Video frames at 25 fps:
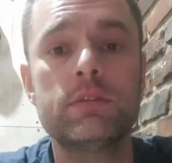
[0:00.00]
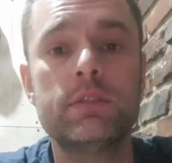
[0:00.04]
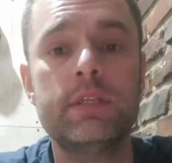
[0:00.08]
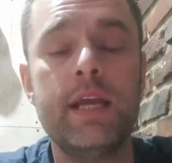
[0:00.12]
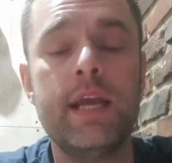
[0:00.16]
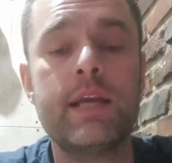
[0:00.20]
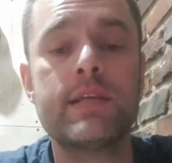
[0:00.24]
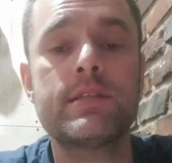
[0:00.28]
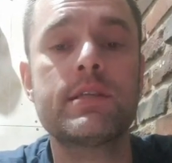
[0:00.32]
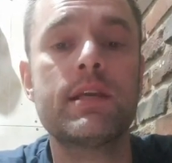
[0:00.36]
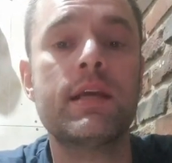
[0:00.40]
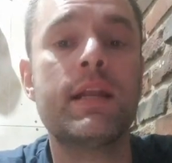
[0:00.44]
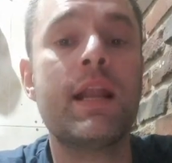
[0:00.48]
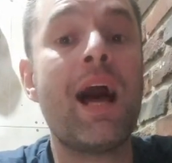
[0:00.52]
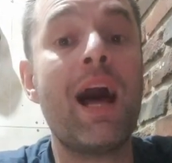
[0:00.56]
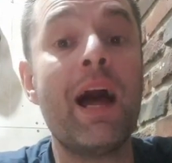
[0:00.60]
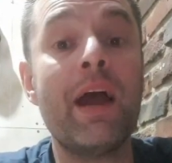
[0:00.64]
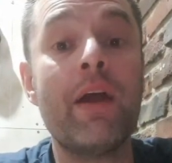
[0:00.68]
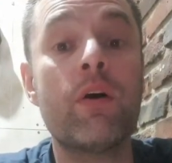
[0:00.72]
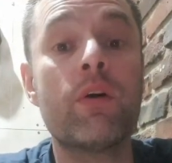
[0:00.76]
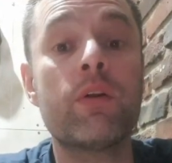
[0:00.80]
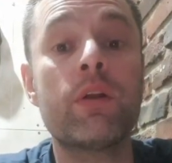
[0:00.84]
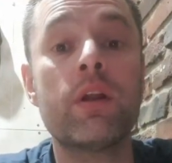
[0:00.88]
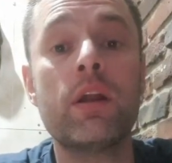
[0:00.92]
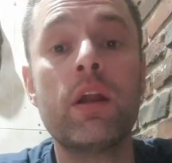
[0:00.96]
Yes, an
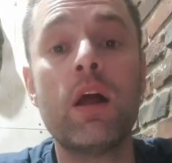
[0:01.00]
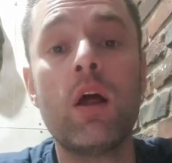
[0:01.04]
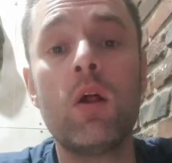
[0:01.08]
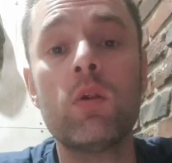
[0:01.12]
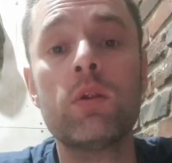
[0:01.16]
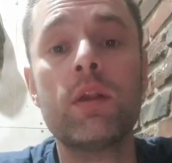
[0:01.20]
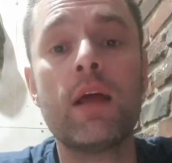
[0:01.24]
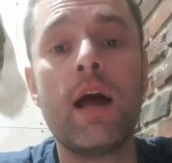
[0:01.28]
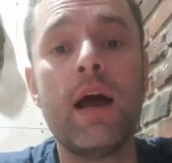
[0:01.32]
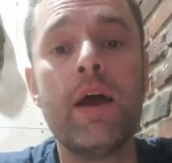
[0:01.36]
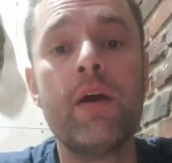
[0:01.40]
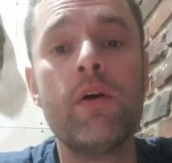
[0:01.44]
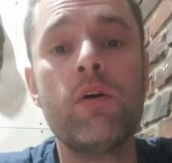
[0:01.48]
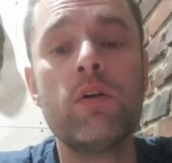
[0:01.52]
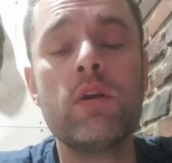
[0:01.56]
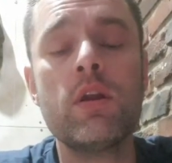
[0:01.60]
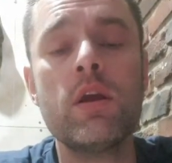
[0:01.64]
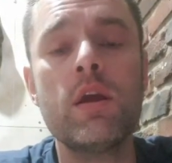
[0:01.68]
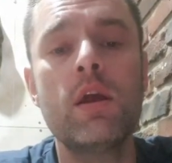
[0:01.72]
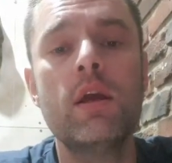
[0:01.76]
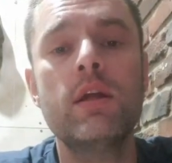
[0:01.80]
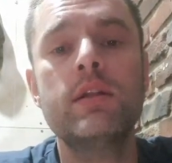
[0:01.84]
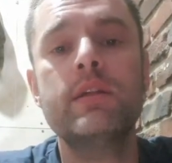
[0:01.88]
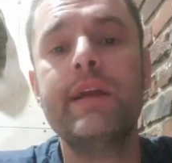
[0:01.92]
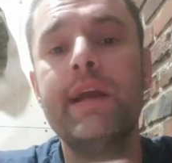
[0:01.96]
ion, an old ion,
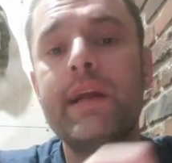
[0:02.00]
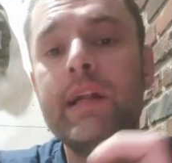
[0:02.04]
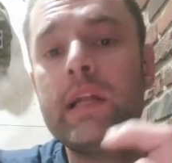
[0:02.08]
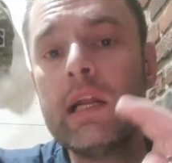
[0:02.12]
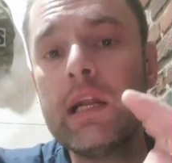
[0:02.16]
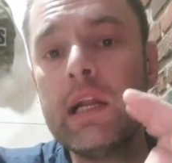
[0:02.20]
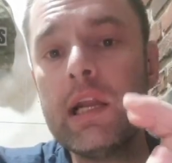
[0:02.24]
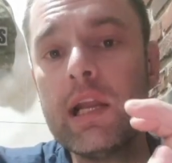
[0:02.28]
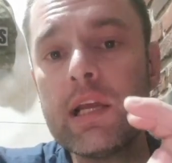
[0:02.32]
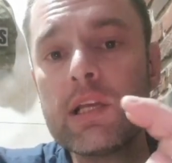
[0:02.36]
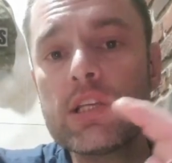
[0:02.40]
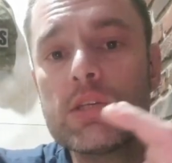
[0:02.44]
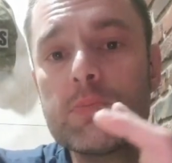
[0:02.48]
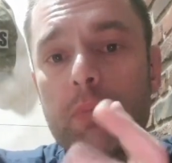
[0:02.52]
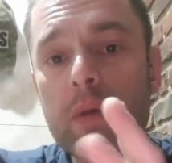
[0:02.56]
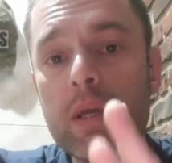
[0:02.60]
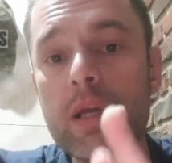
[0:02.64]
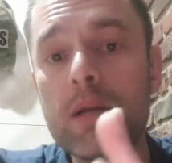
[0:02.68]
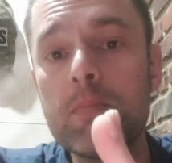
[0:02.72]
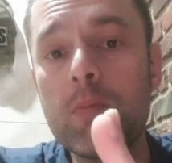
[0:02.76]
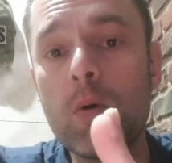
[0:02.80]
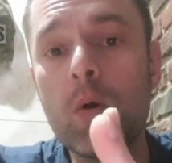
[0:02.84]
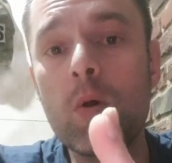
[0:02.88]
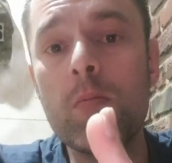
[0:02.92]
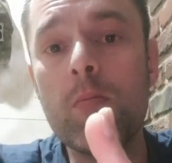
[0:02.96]
technically a
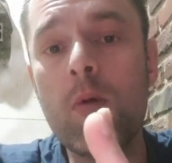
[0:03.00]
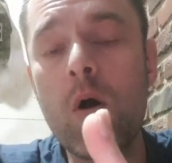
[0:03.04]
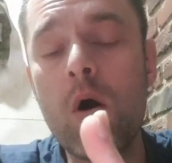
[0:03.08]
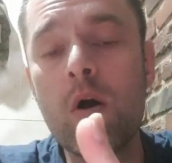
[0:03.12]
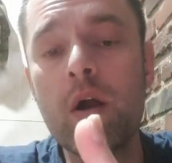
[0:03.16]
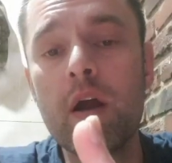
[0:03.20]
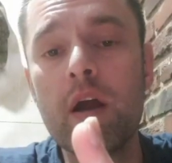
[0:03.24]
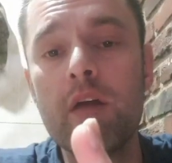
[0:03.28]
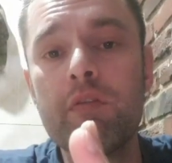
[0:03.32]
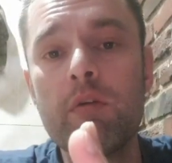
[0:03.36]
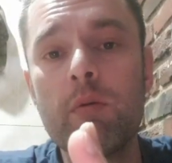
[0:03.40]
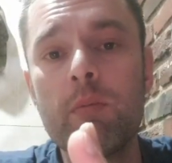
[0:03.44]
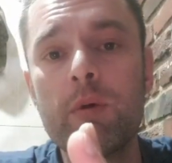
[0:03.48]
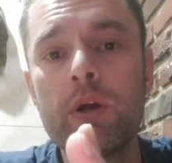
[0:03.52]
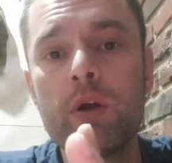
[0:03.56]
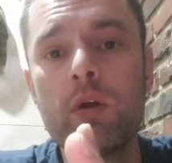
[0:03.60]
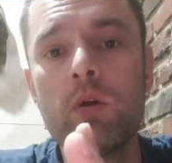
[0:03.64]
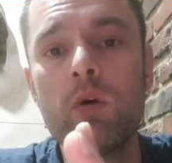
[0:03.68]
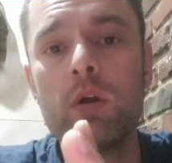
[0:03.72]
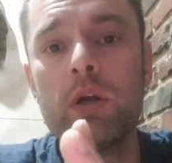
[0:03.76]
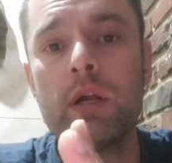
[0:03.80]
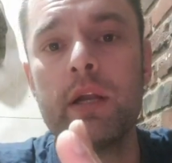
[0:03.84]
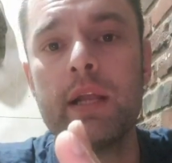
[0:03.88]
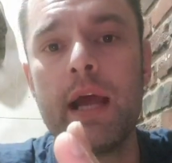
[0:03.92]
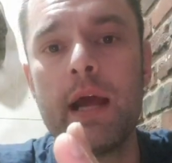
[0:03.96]
speedball marker, if you want to
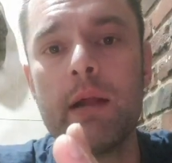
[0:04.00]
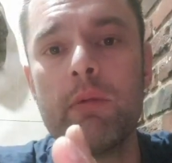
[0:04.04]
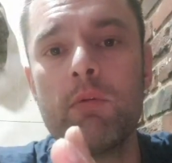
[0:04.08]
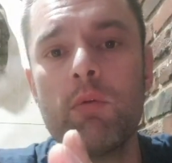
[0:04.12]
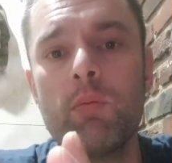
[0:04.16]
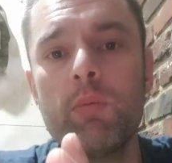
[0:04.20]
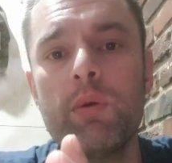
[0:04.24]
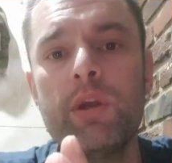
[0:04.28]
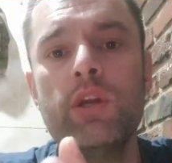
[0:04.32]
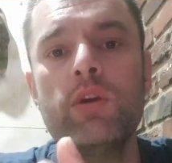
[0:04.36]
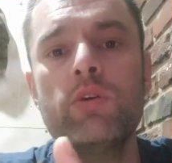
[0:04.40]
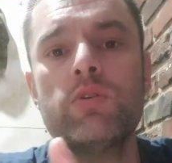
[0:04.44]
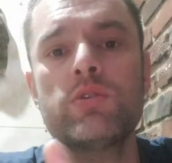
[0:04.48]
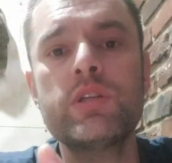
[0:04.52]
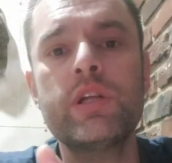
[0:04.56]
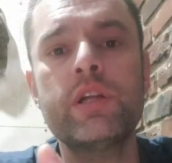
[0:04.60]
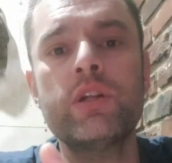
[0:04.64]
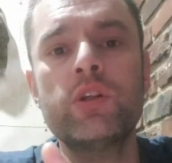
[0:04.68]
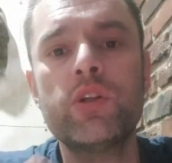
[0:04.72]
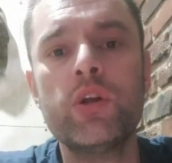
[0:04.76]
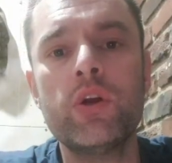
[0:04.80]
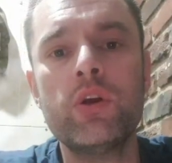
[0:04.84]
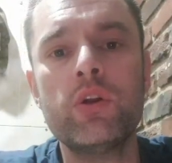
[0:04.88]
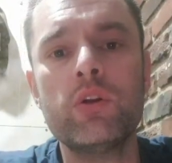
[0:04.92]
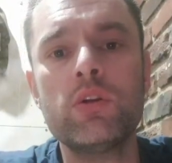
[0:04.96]
call it that. We used
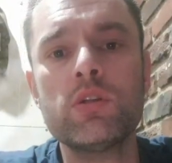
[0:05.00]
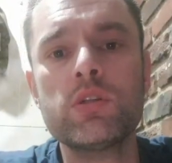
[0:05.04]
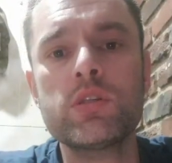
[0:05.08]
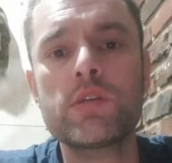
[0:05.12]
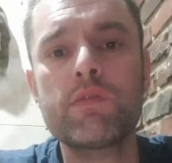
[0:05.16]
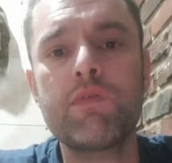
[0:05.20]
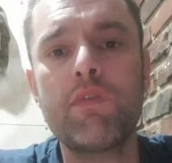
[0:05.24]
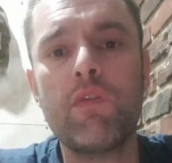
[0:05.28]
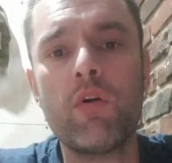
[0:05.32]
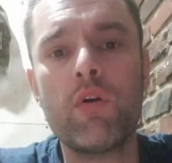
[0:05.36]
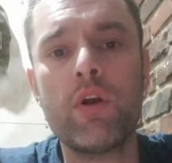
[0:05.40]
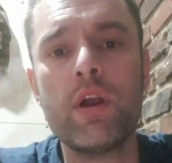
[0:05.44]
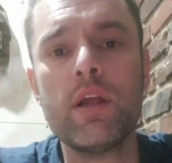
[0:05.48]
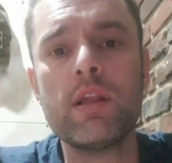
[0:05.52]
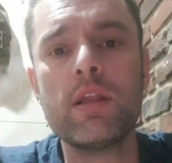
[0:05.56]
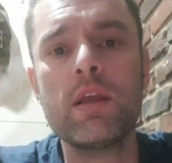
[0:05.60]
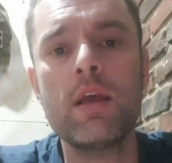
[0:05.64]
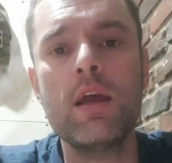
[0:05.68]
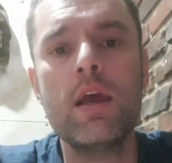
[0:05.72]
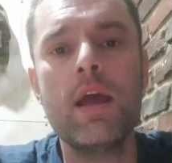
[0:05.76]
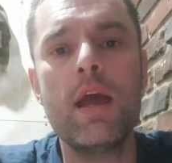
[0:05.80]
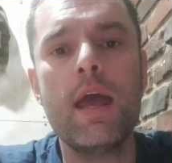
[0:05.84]
internals for it.